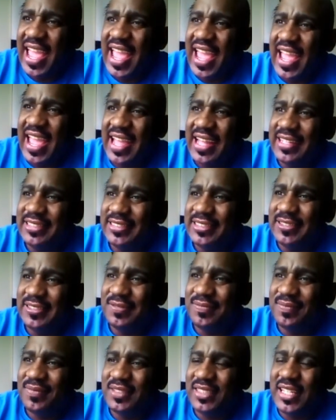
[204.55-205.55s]

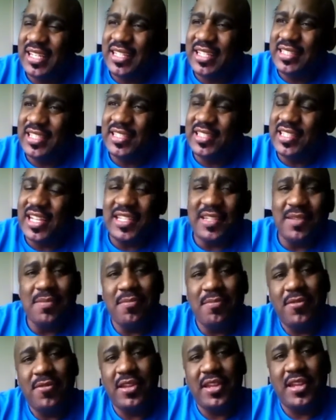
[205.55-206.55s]
and it just
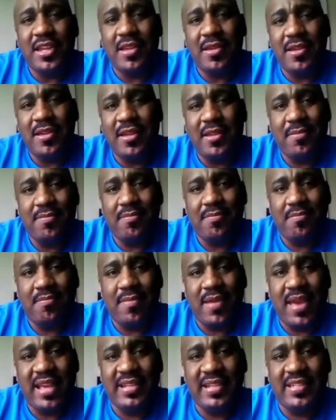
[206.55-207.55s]
doesn't really
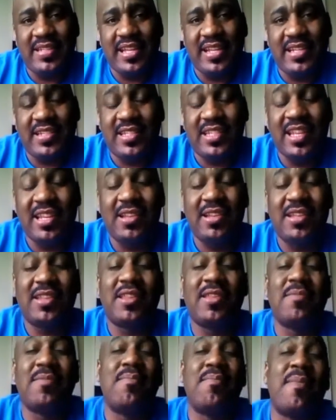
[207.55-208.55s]
make sense. The
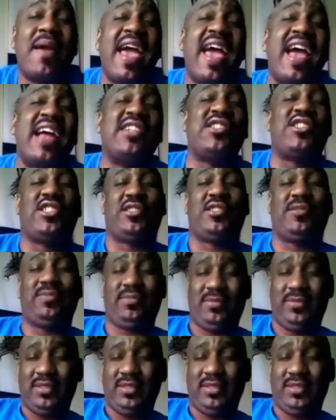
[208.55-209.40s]
match.